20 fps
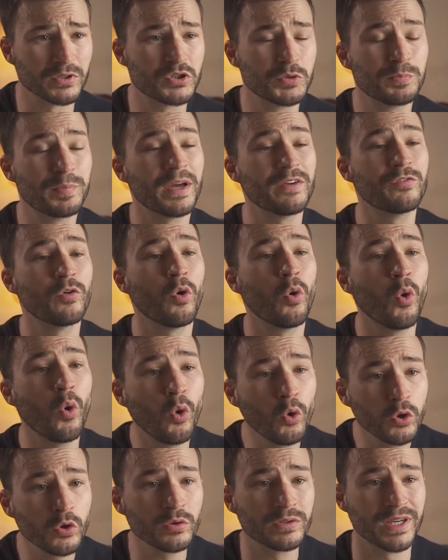to pay for
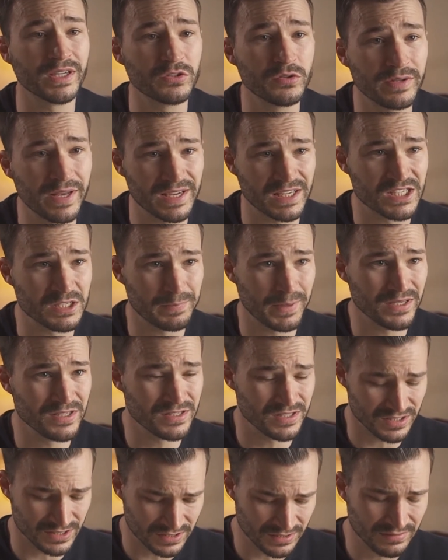all your day-to-day
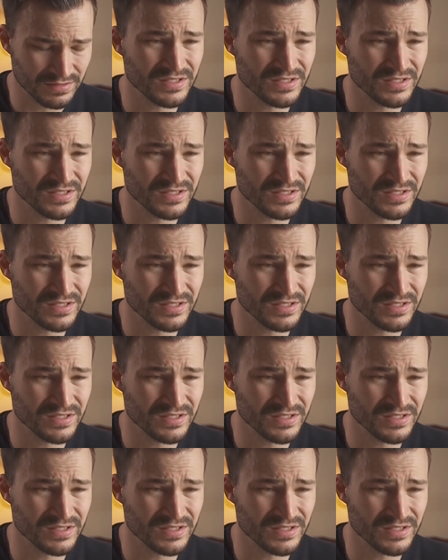expenses,